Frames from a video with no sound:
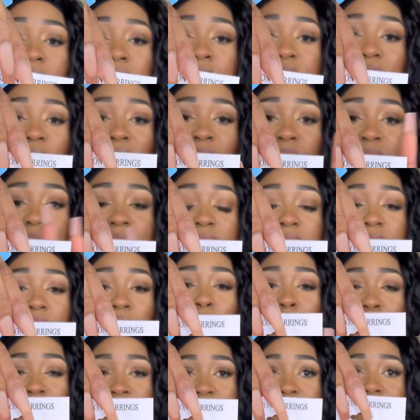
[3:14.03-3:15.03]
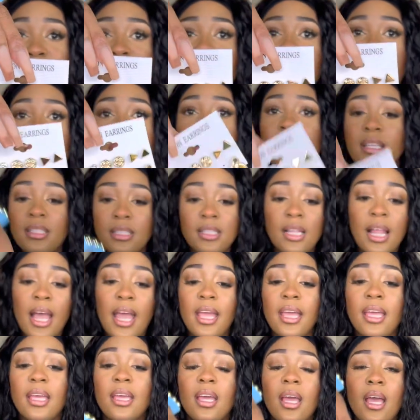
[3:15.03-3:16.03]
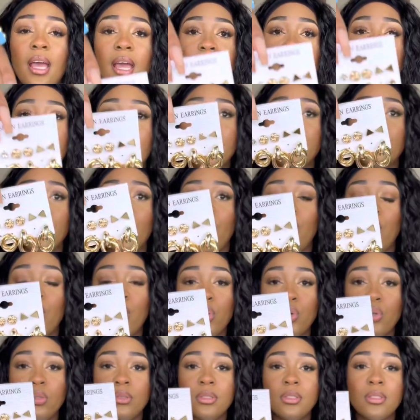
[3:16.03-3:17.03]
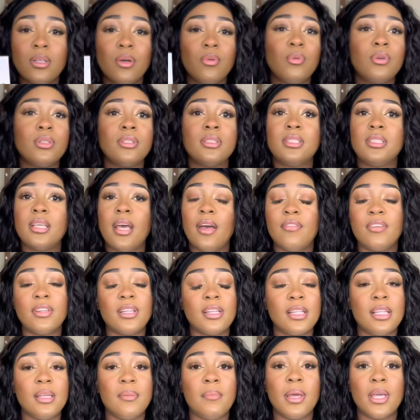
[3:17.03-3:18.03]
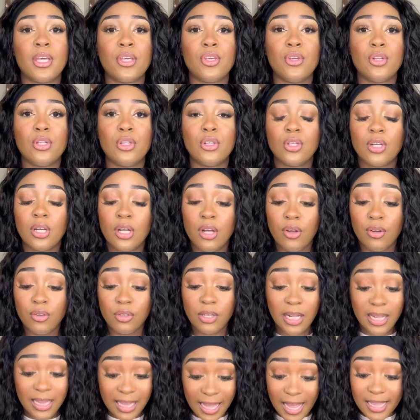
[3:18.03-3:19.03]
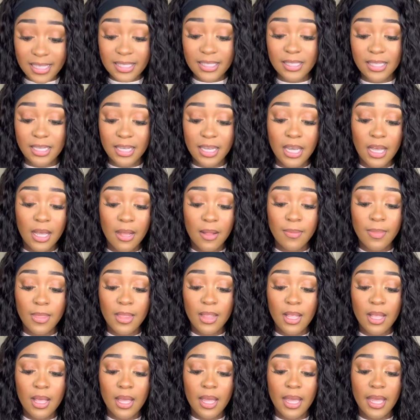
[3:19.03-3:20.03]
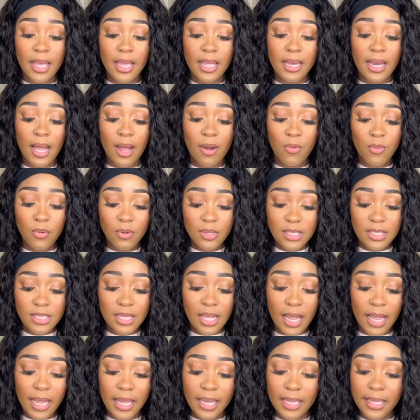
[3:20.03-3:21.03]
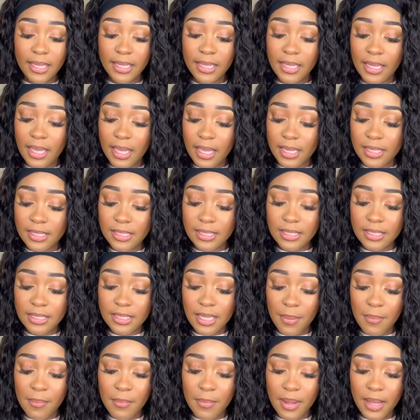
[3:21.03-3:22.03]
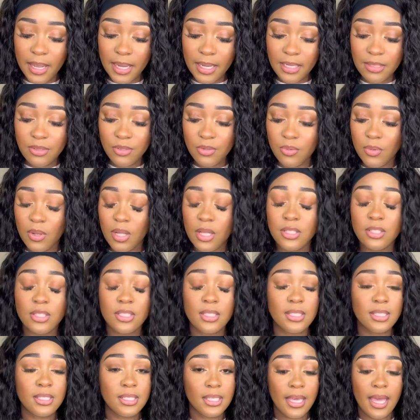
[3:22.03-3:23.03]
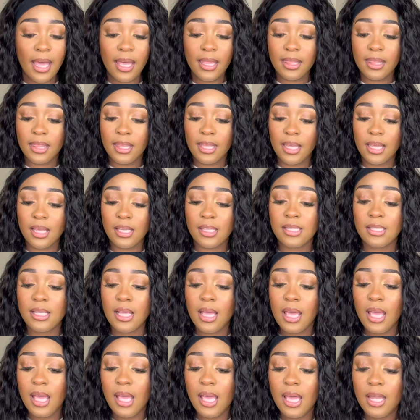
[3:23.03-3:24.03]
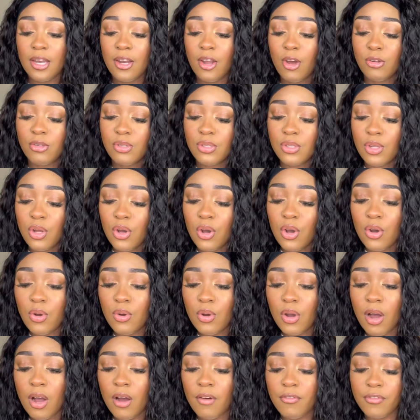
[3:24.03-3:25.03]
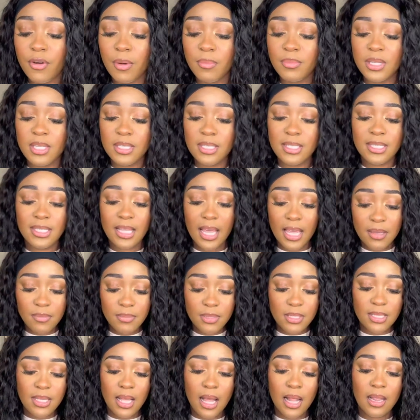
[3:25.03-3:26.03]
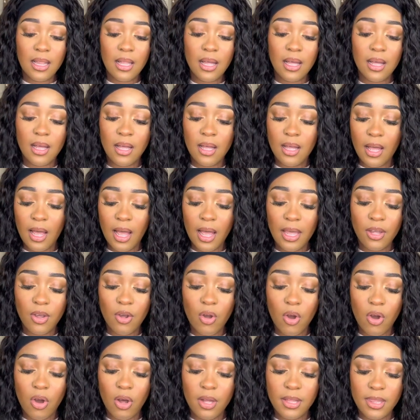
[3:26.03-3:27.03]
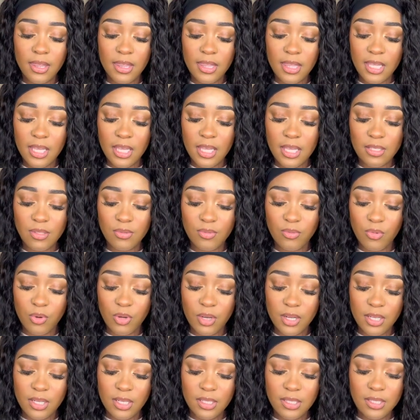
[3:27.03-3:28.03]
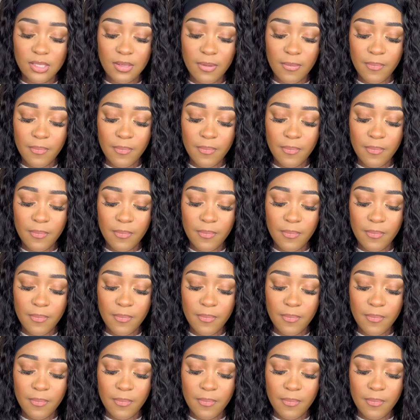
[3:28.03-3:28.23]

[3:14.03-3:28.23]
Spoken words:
So I was going for this, like, and gold will definitely make you look classy. And I was like, yes, I might as well just get these. And also, from the same seller, I got these one.